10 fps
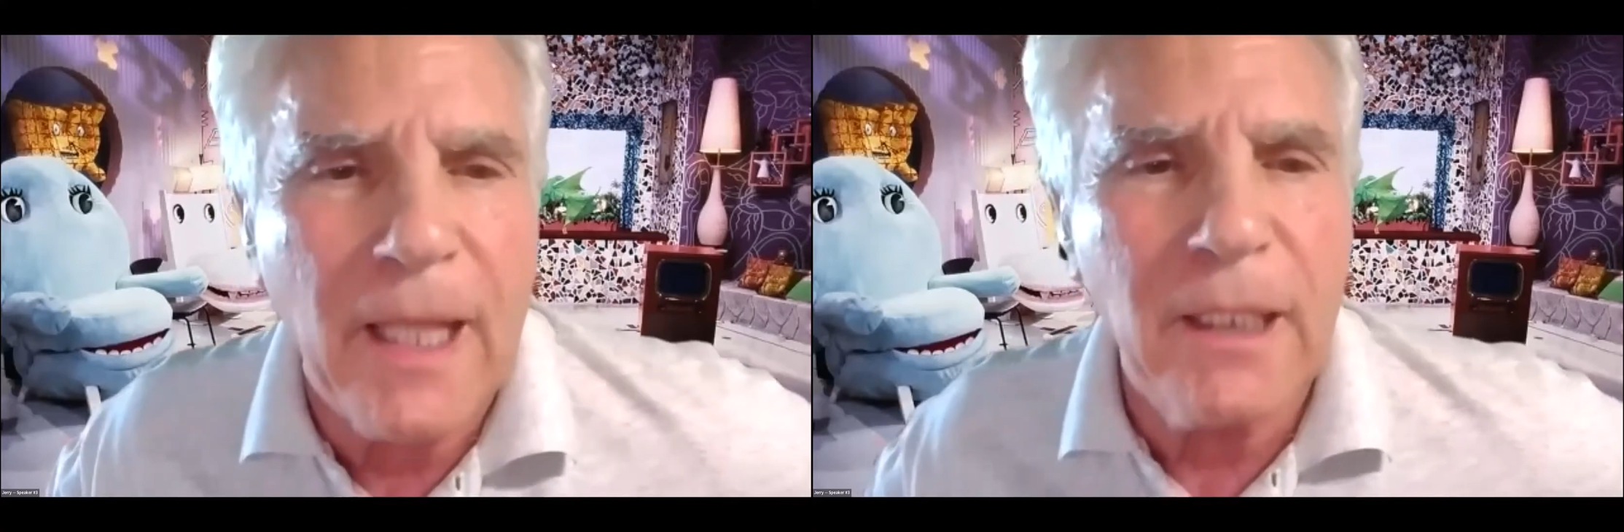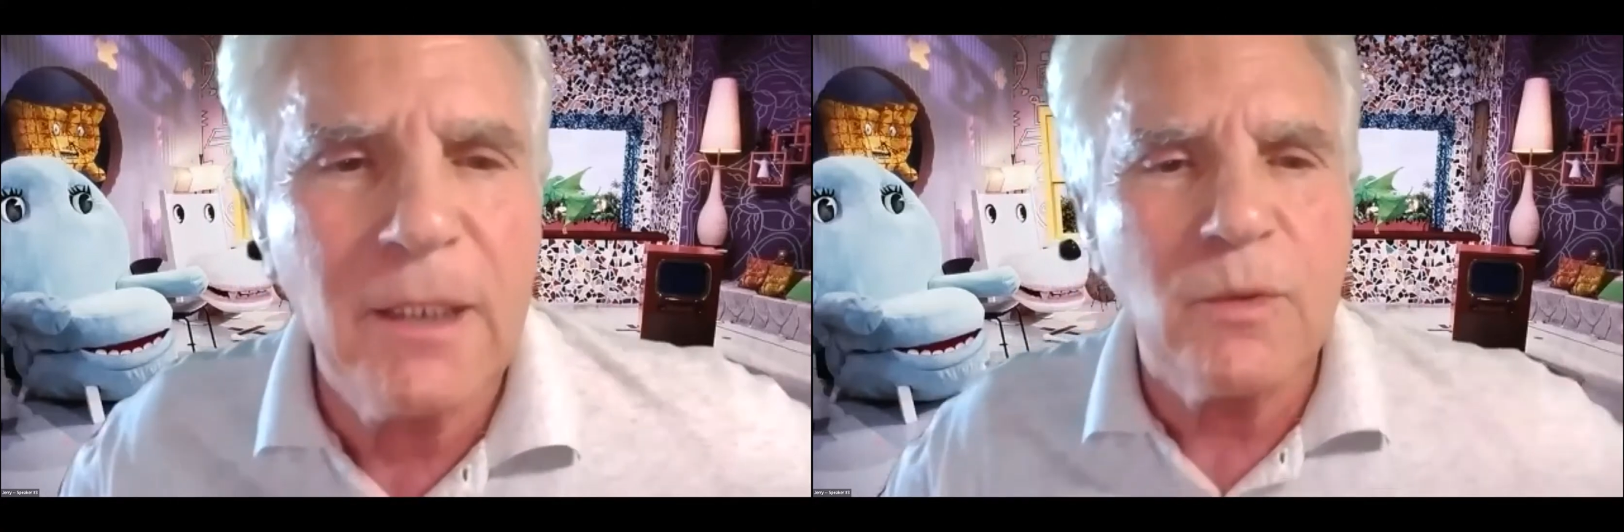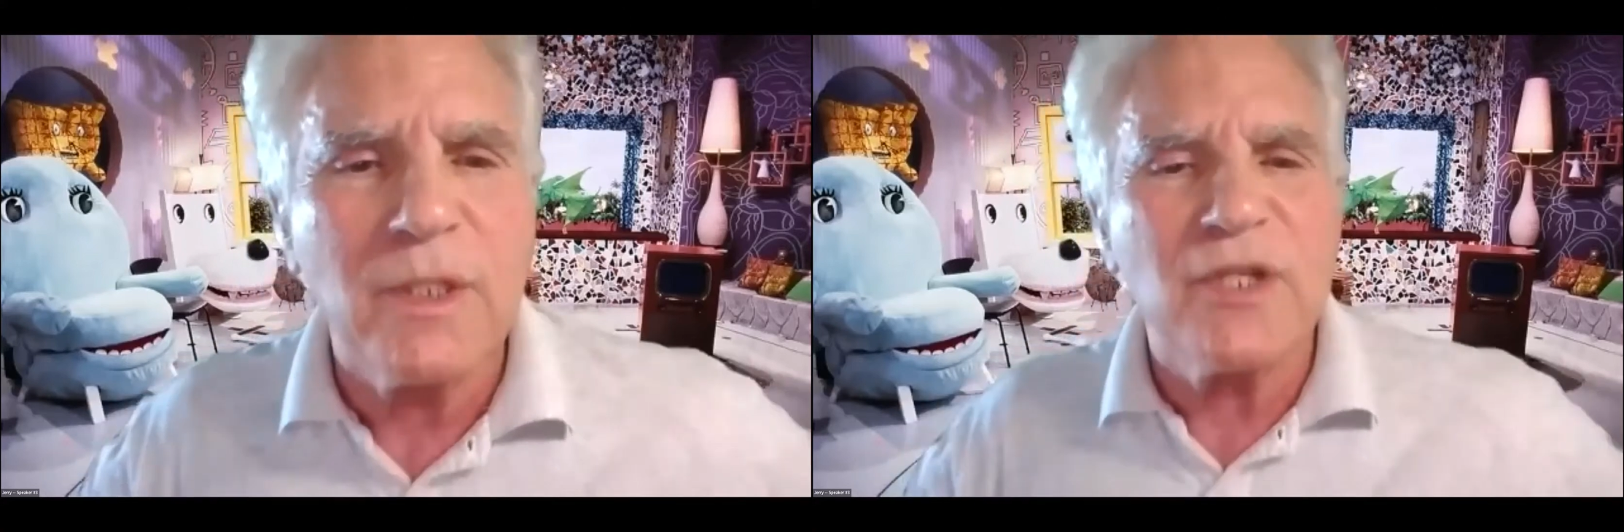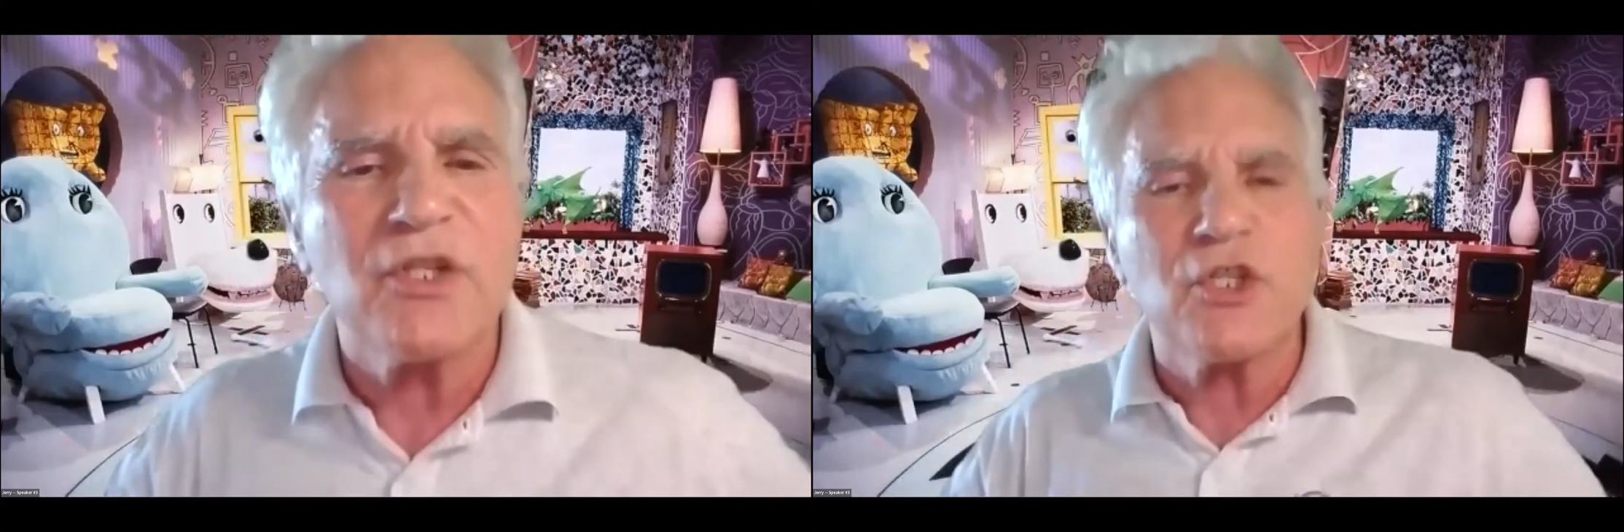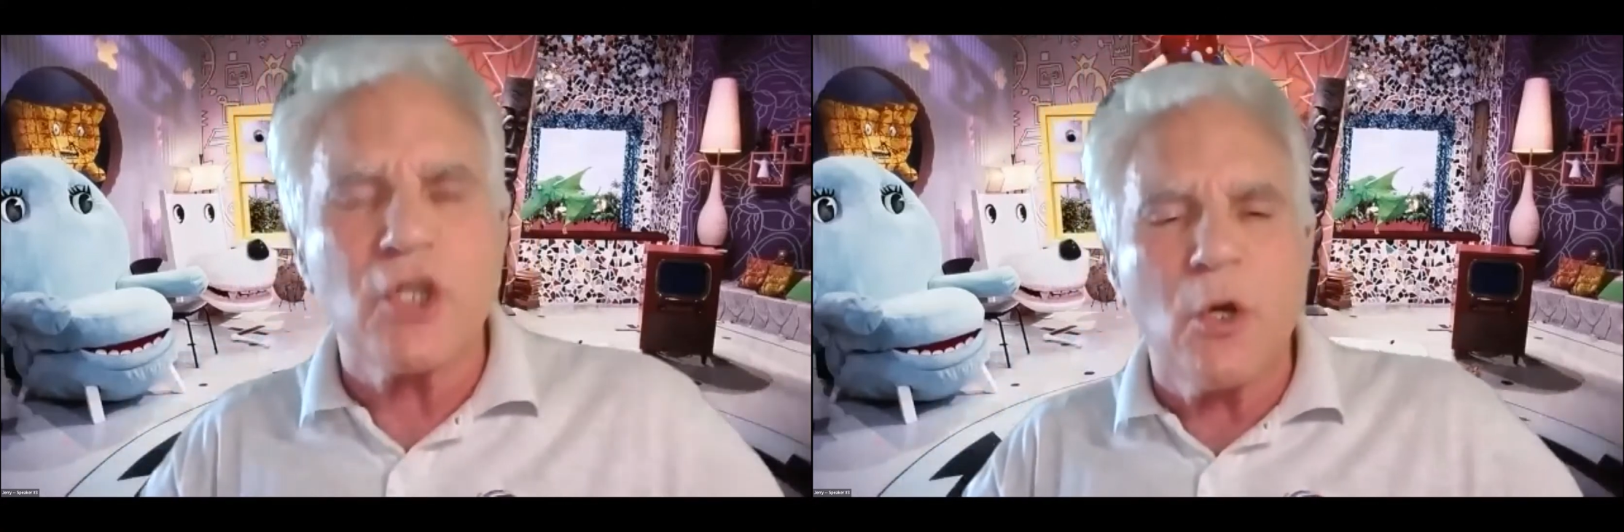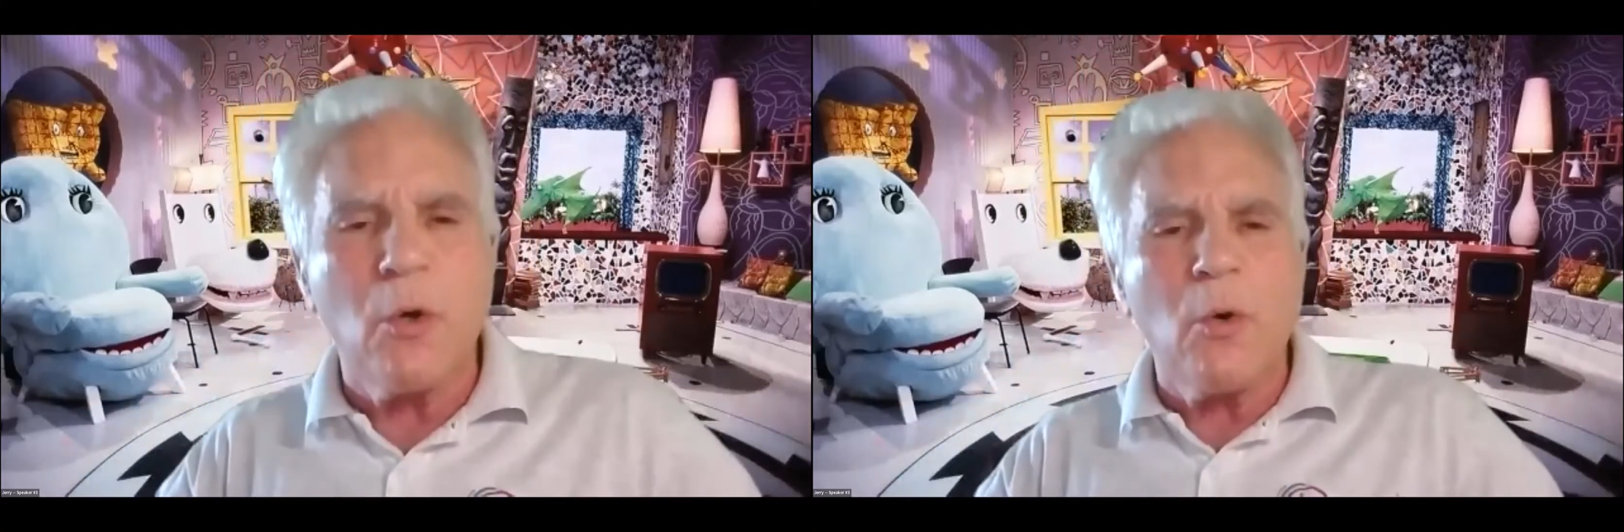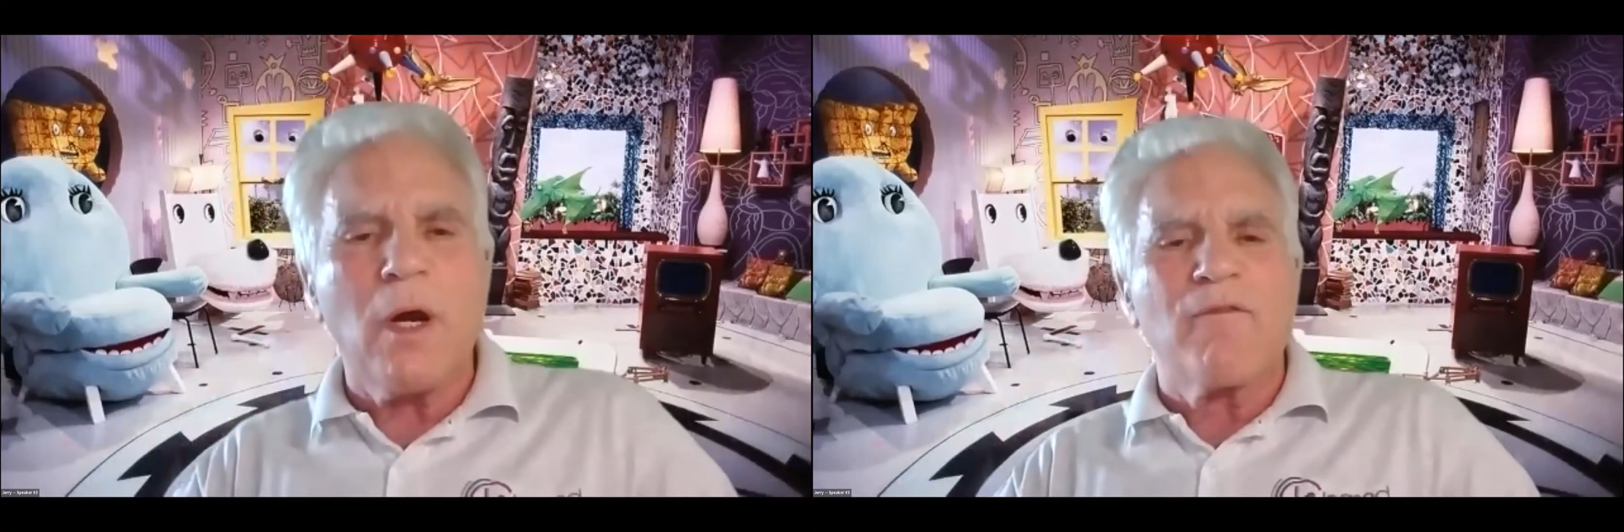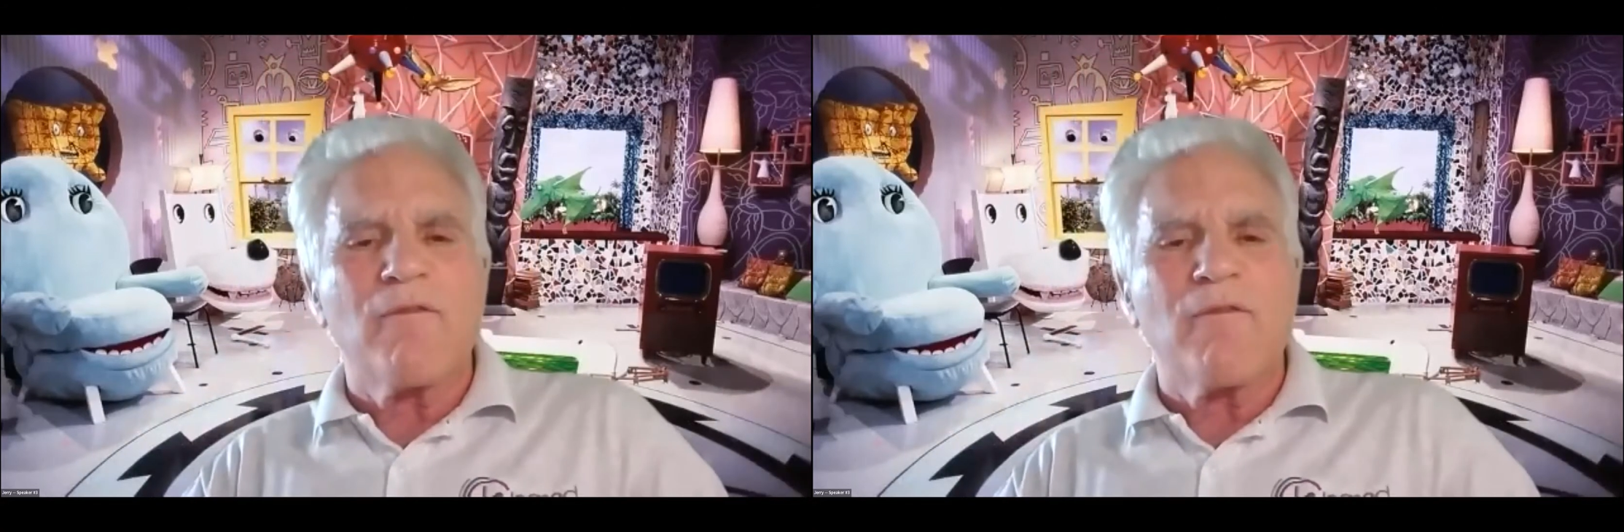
Helen was so